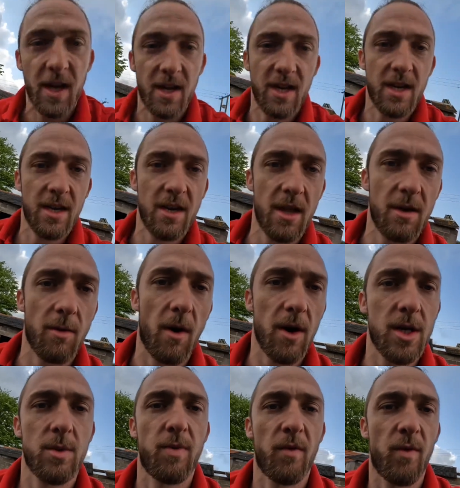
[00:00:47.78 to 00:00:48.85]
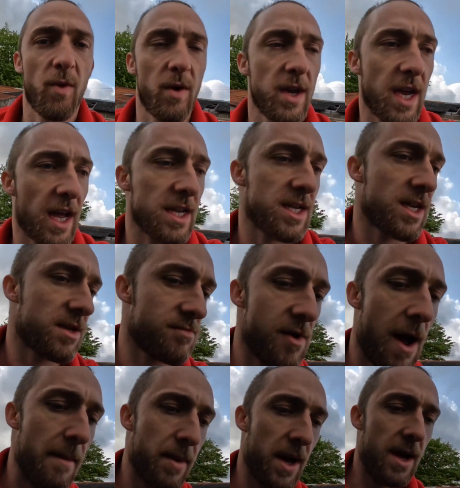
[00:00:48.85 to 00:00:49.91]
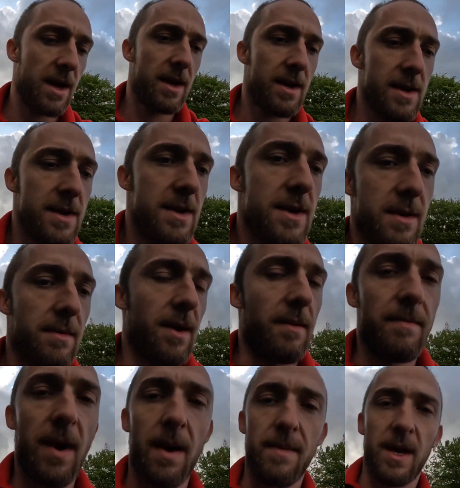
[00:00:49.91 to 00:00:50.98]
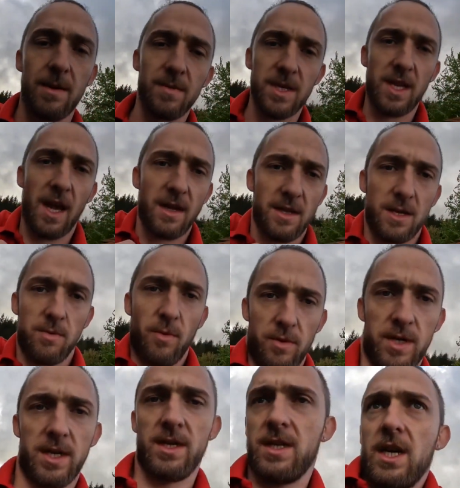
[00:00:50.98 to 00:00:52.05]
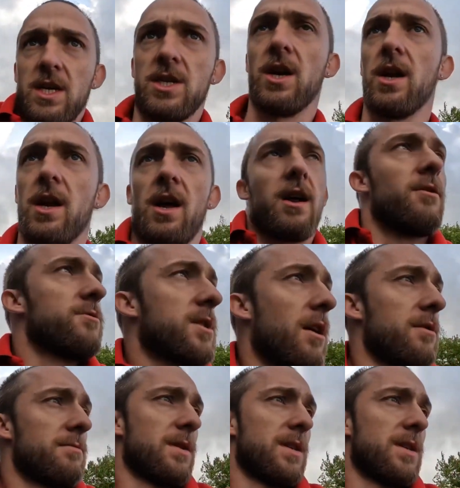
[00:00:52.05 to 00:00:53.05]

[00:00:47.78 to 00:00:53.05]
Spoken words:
it'll need another wash before it gets its wrap. I made a mistake this morning. T-shirt. I looked out the